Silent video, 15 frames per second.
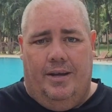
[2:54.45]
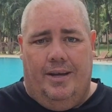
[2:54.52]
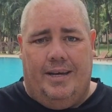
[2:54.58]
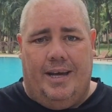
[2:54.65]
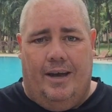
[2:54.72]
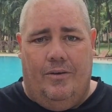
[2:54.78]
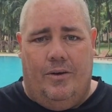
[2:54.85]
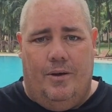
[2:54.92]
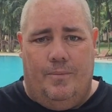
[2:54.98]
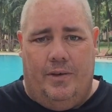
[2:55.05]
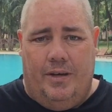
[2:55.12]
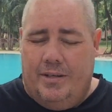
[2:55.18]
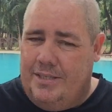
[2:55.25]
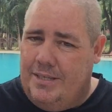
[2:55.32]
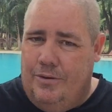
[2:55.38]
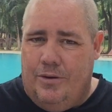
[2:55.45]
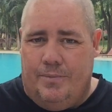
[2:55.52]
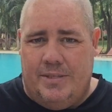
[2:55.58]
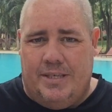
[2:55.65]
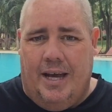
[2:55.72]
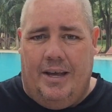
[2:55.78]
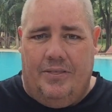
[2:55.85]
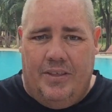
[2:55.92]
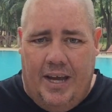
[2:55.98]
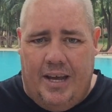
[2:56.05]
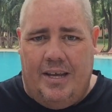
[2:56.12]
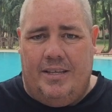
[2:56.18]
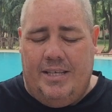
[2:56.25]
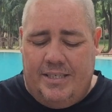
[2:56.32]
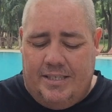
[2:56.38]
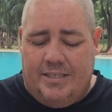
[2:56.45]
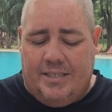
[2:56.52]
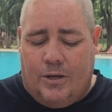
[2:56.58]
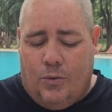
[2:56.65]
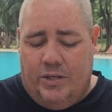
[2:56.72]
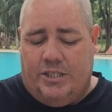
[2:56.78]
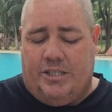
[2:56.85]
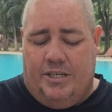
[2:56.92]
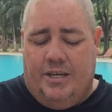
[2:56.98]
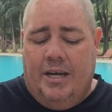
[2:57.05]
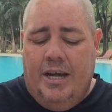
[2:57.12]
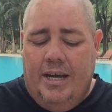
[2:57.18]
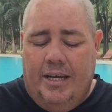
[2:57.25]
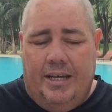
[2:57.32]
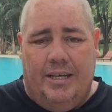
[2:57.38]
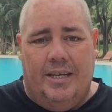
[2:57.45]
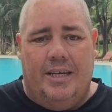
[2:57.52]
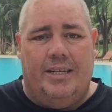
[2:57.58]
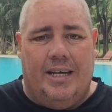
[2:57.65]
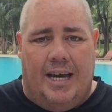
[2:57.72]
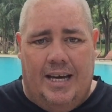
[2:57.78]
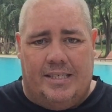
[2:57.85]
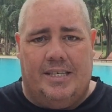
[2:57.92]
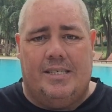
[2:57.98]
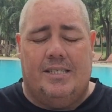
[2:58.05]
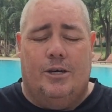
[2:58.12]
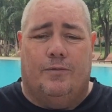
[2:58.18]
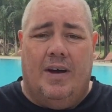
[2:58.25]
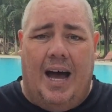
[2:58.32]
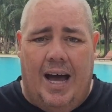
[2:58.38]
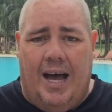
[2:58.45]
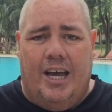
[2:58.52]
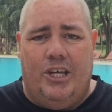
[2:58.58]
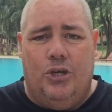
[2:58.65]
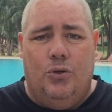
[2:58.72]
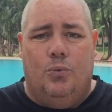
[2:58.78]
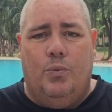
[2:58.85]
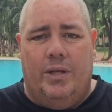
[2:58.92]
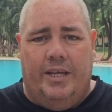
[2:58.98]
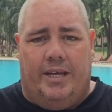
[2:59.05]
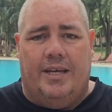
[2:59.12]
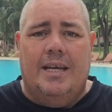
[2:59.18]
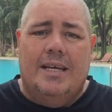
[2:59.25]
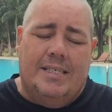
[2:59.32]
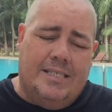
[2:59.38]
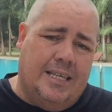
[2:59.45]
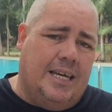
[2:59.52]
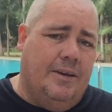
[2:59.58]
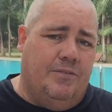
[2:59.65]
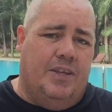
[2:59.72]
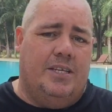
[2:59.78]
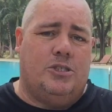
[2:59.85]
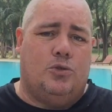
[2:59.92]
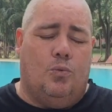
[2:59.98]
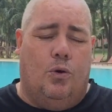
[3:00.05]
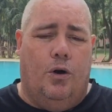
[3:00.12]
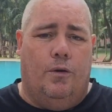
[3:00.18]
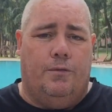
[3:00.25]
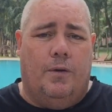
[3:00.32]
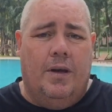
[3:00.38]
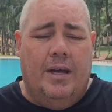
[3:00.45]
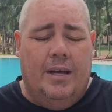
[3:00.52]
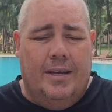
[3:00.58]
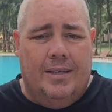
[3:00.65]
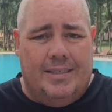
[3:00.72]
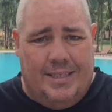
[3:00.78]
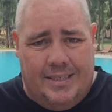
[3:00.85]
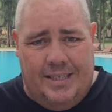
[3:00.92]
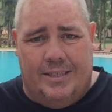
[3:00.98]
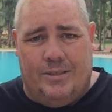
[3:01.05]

Okay, you see what I'm saying? This is the question you need to ask yourself. Are you willing to give this 12 to